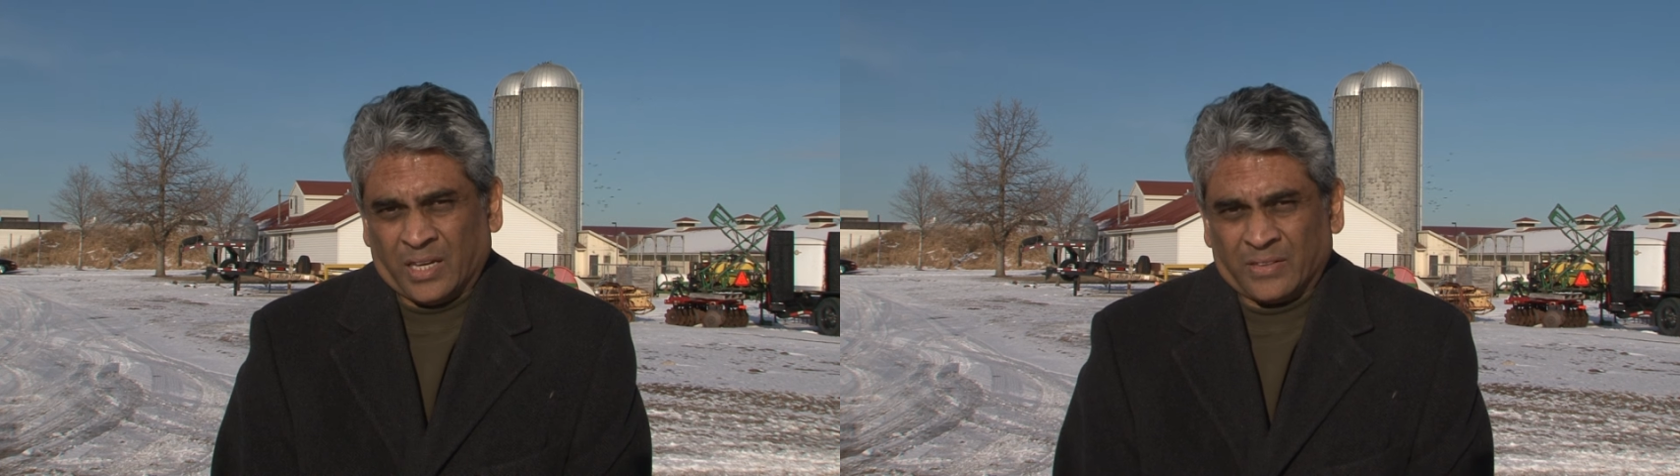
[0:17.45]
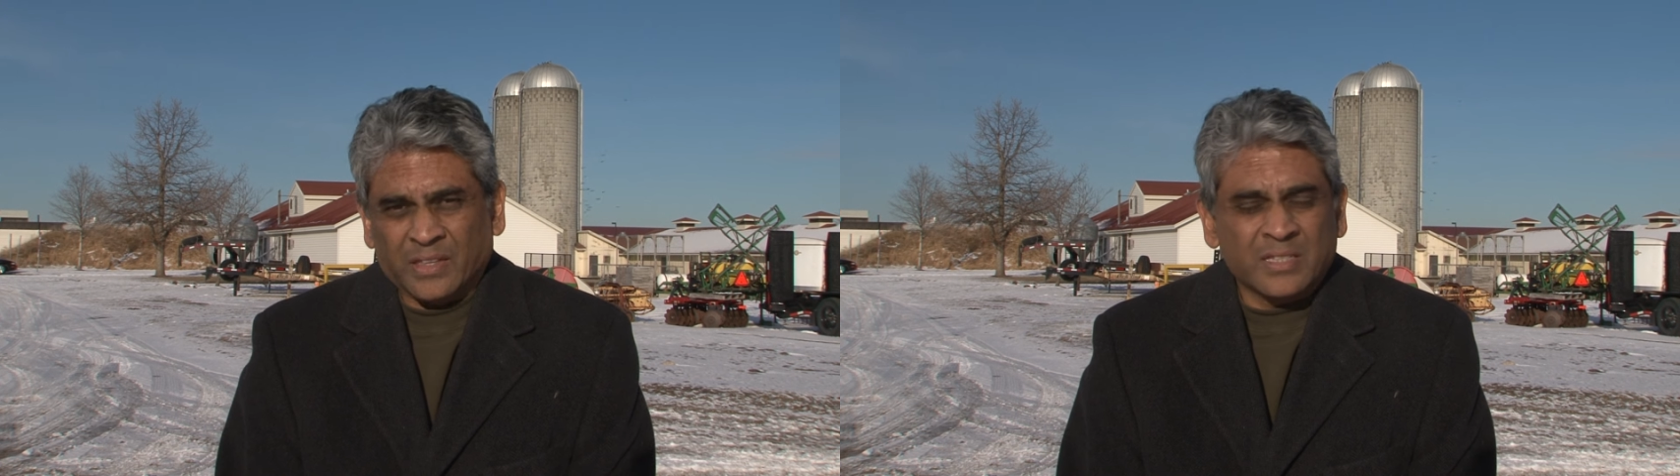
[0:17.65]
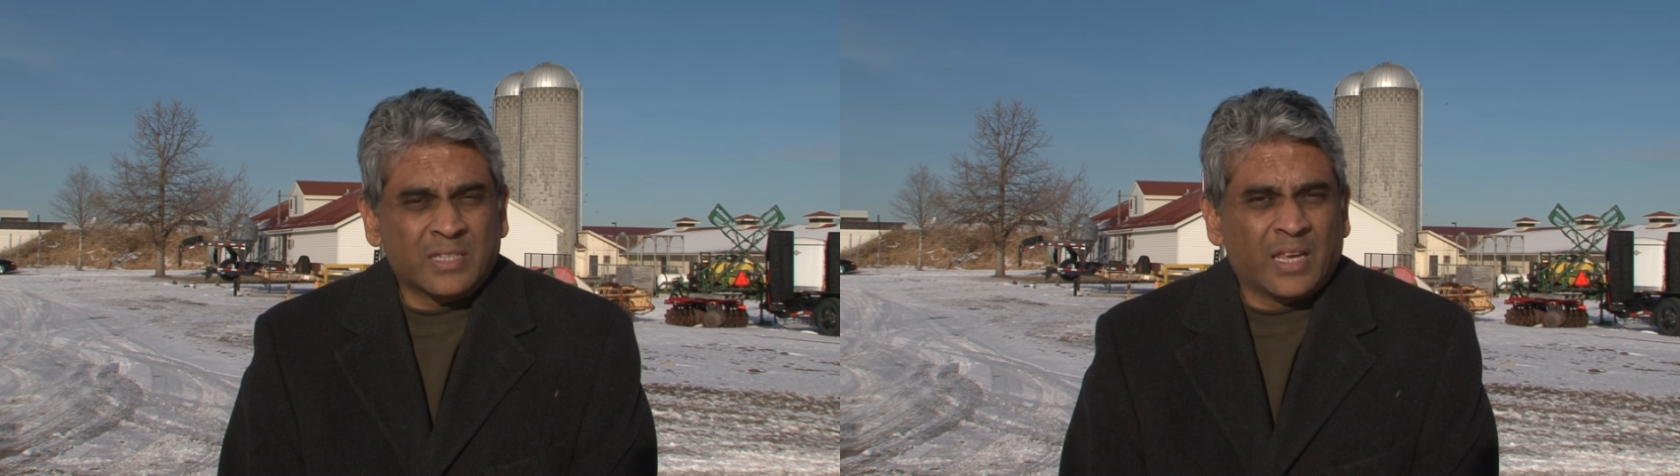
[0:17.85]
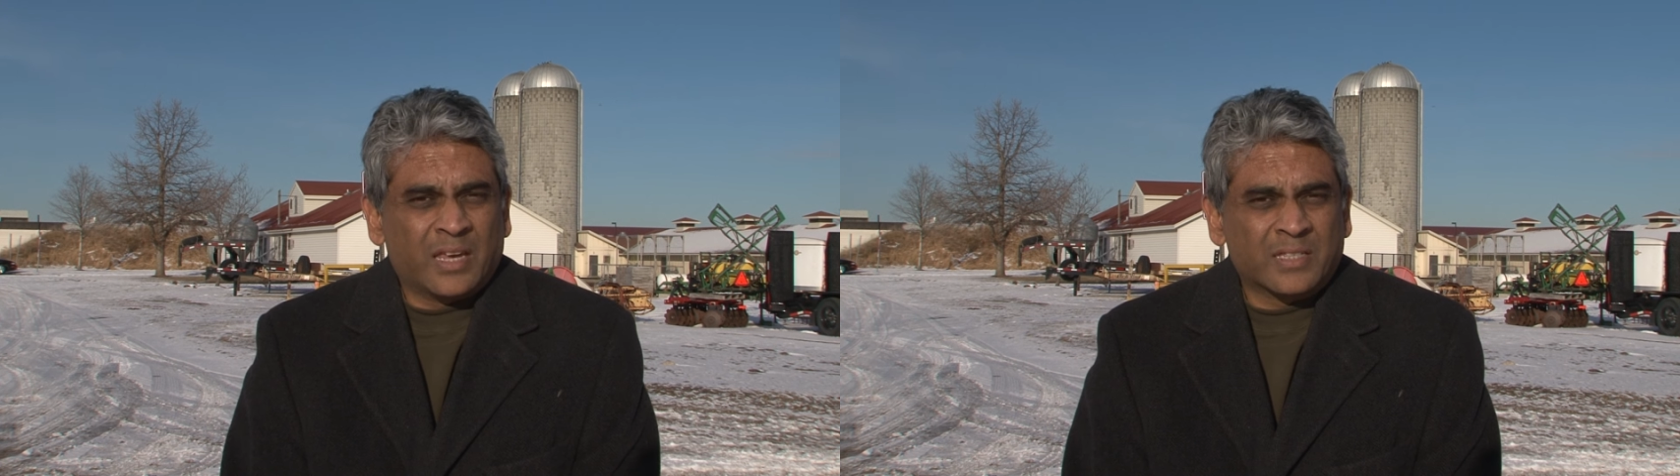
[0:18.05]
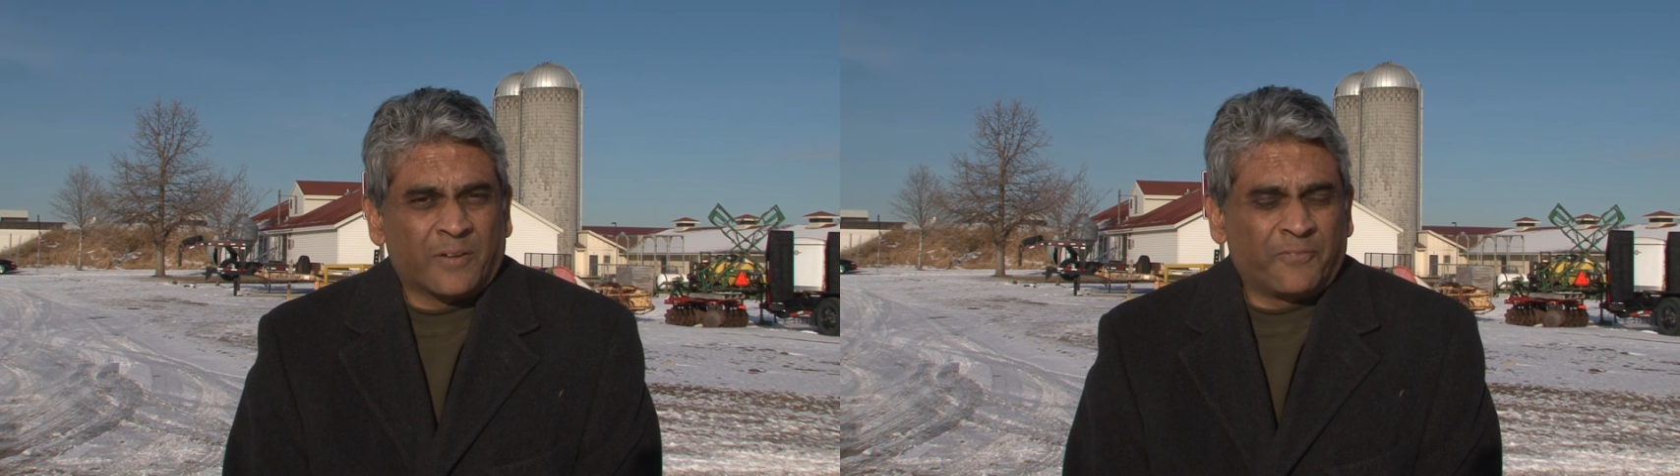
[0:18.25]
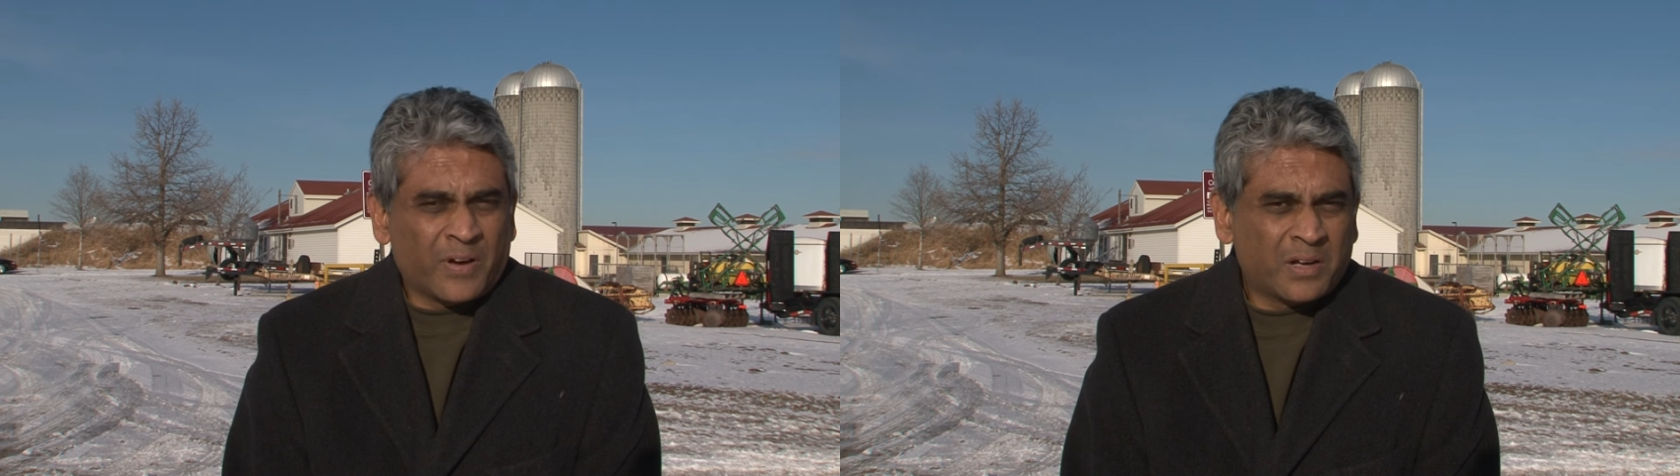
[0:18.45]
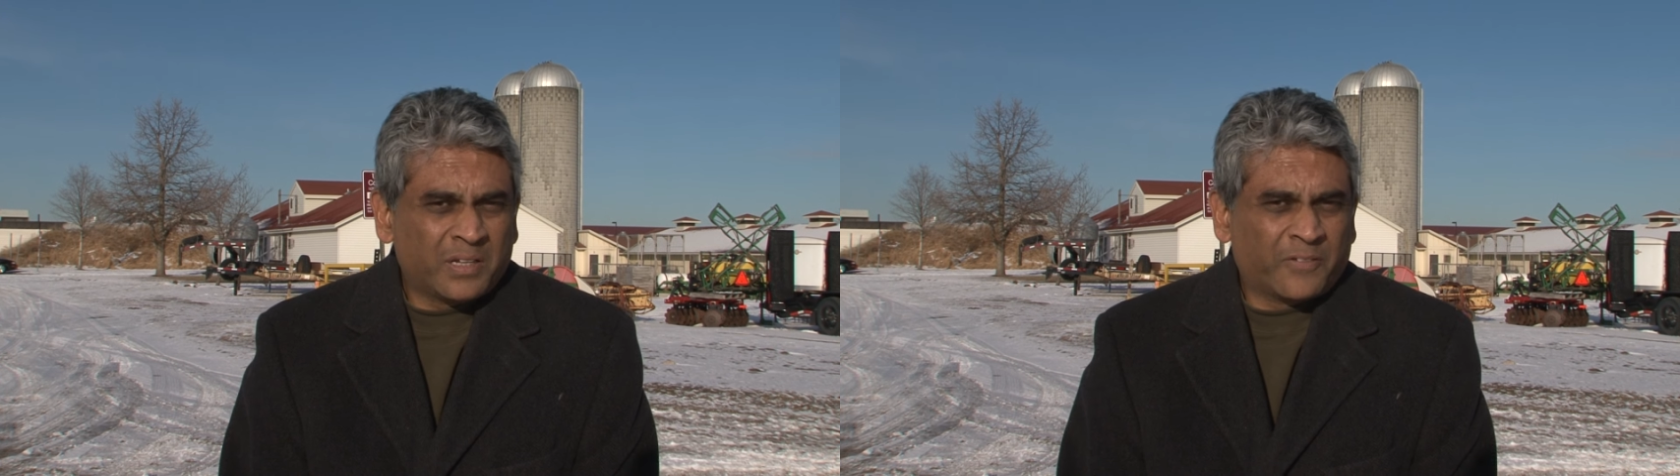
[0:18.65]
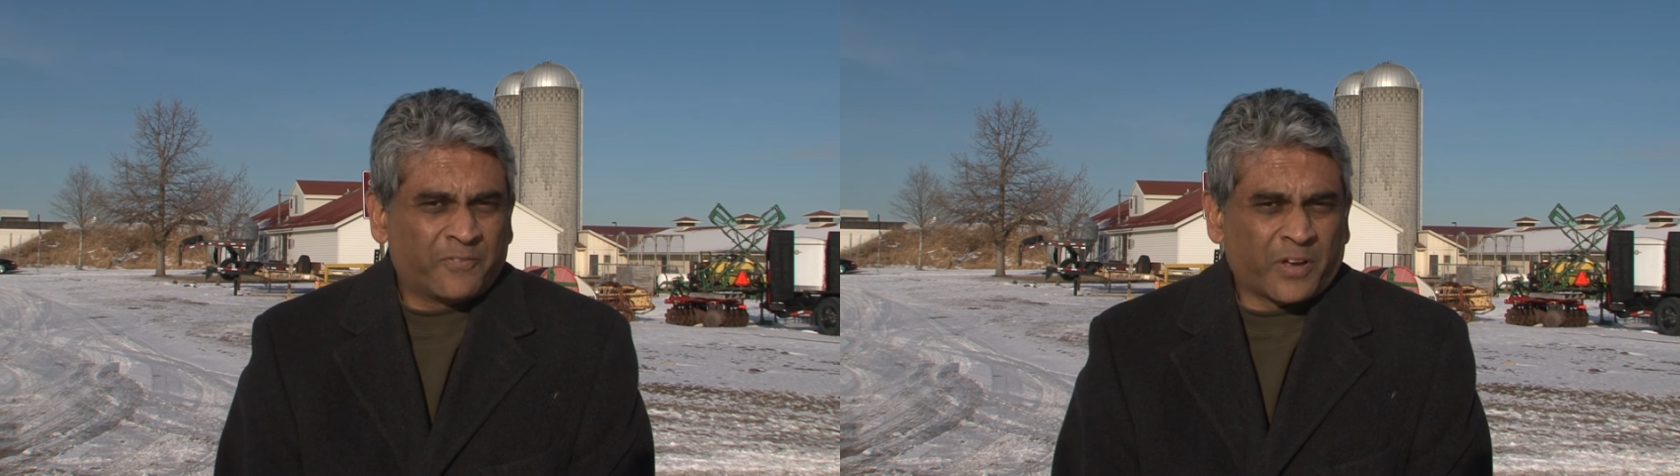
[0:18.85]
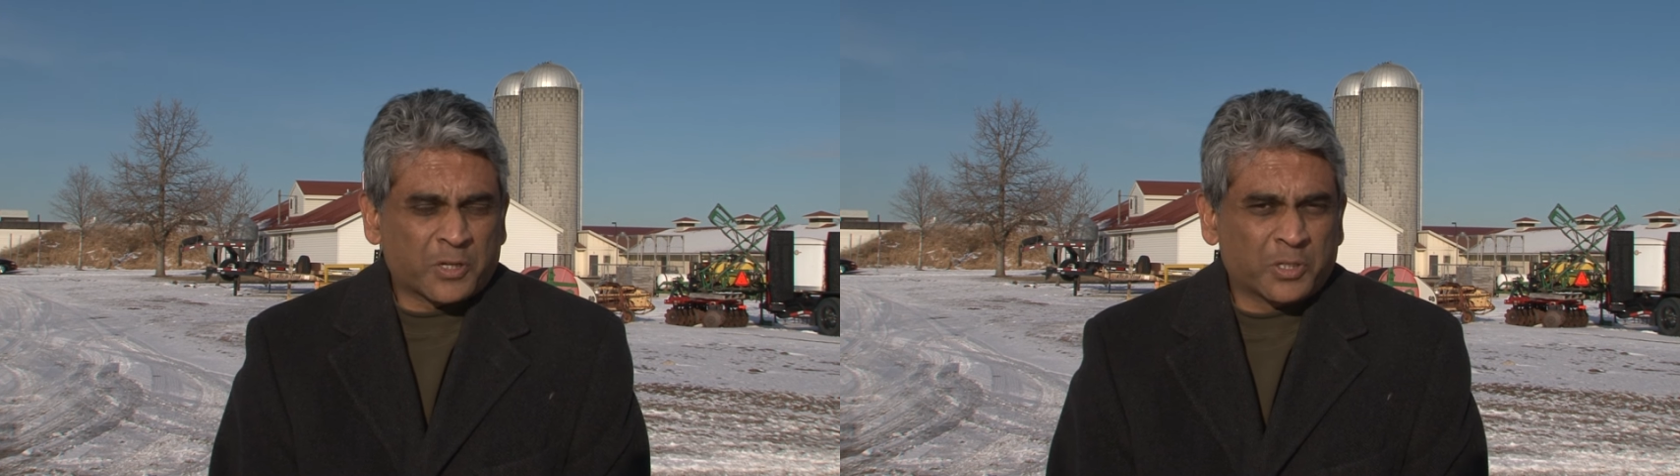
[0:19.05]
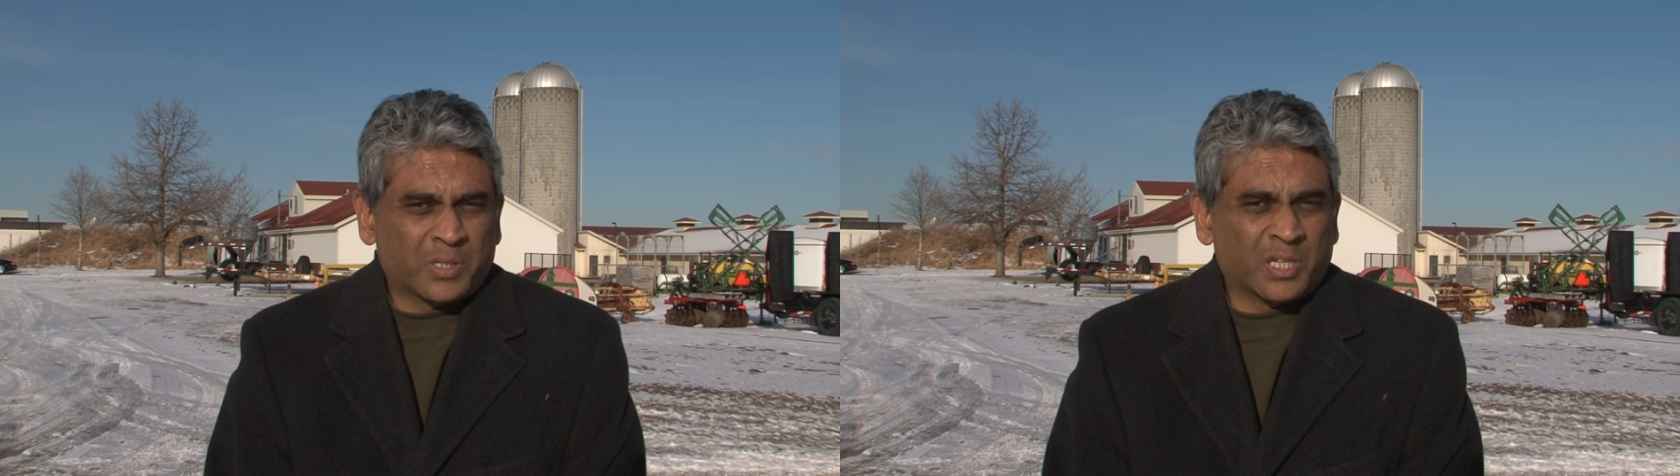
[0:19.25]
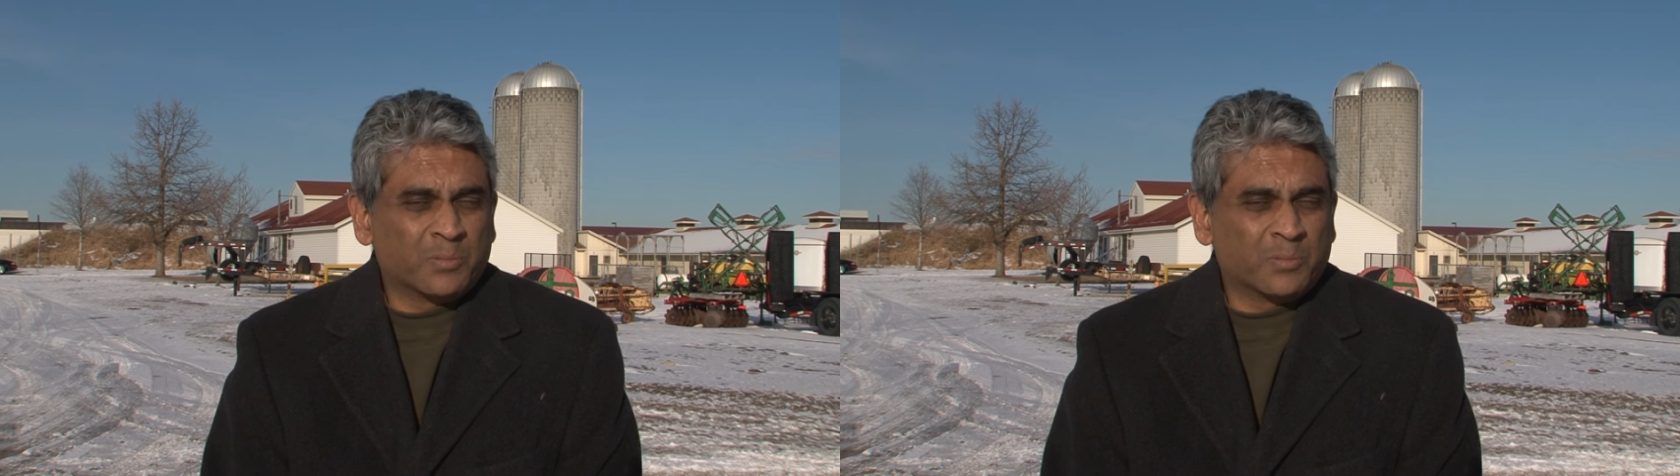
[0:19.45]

This is a fungal infection that's